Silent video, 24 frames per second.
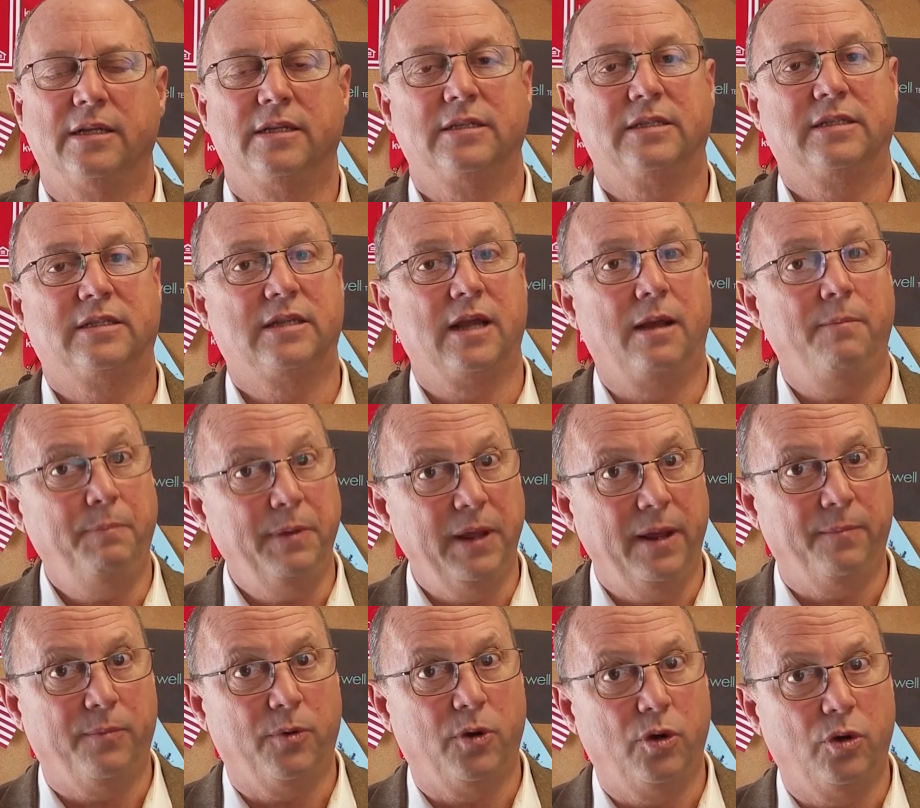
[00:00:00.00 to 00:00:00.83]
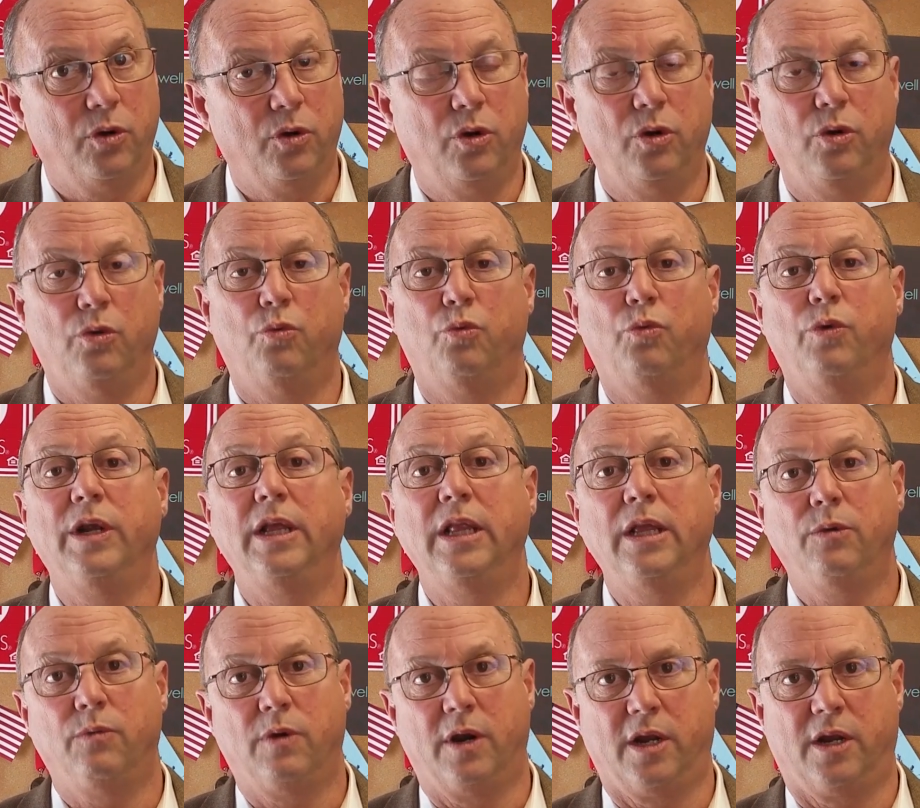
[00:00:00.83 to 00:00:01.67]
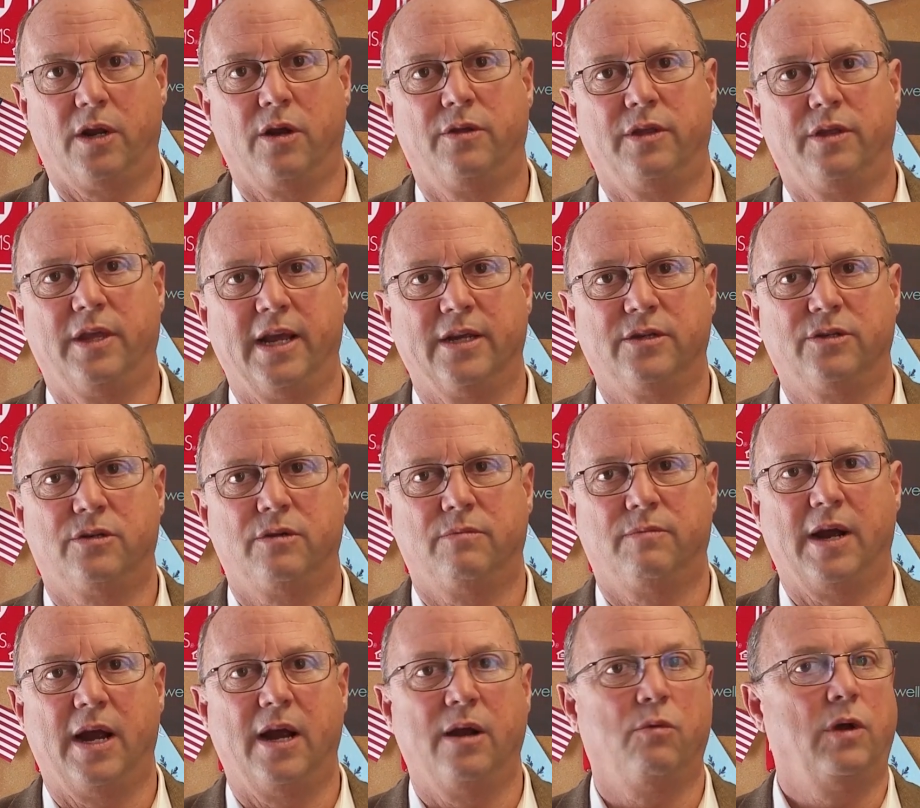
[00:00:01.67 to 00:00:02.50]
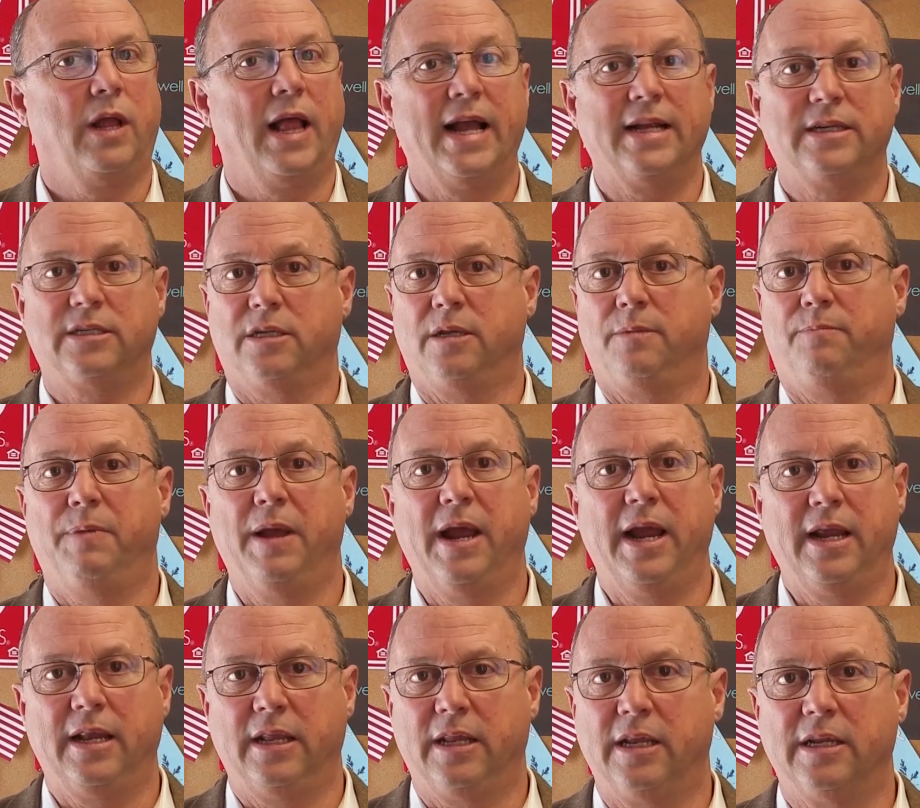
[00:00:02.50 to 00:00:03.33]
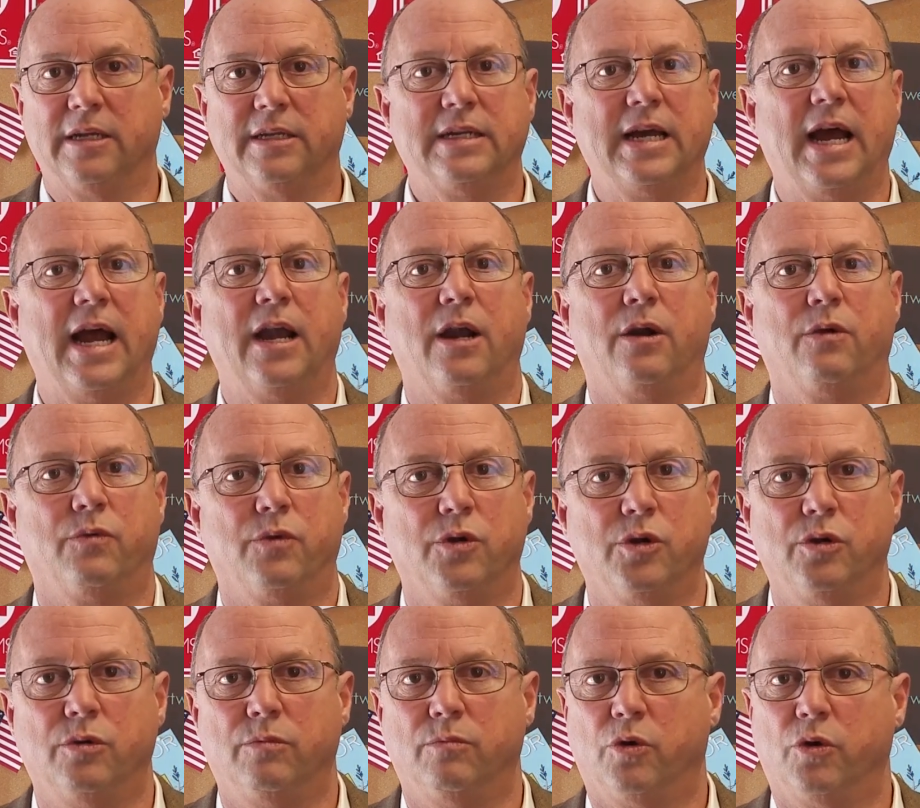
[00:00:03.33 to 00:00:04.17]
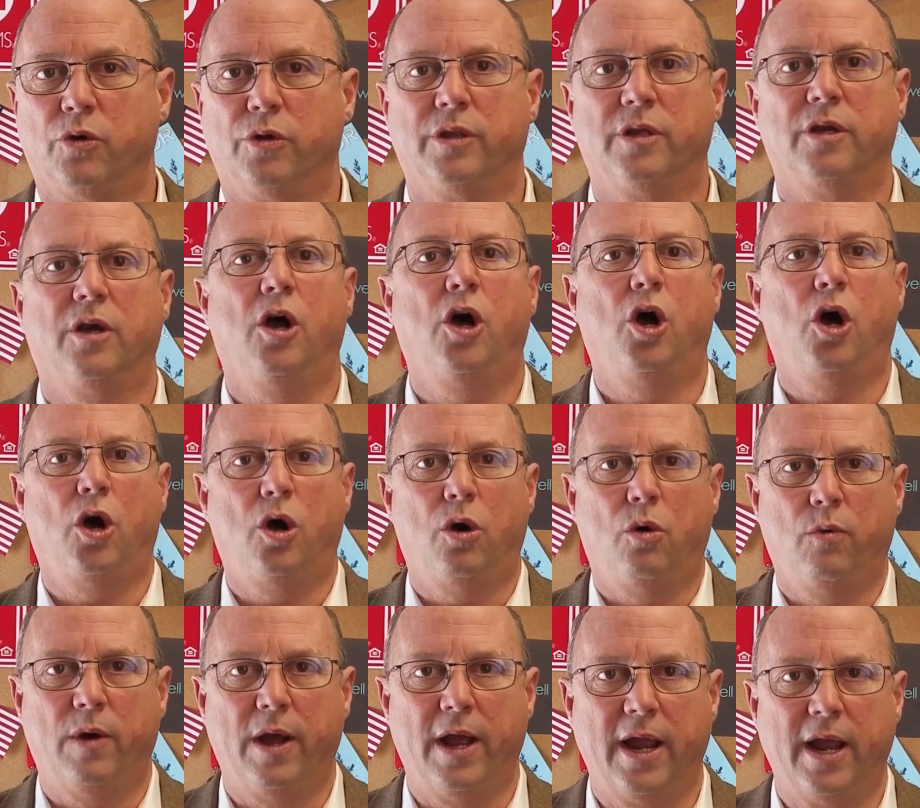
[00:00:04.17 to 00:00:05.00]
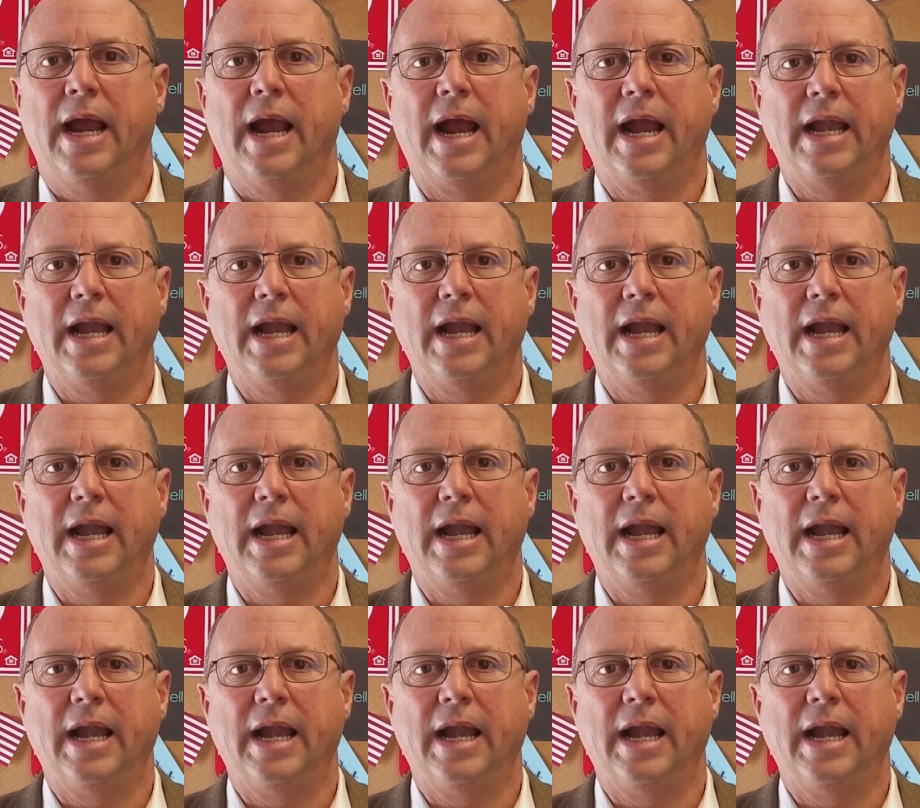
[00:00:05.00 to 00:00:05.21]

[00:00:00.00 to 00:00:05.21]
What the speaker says: Some people who really want to go the extra mile will actually paint the entire room or the hallway.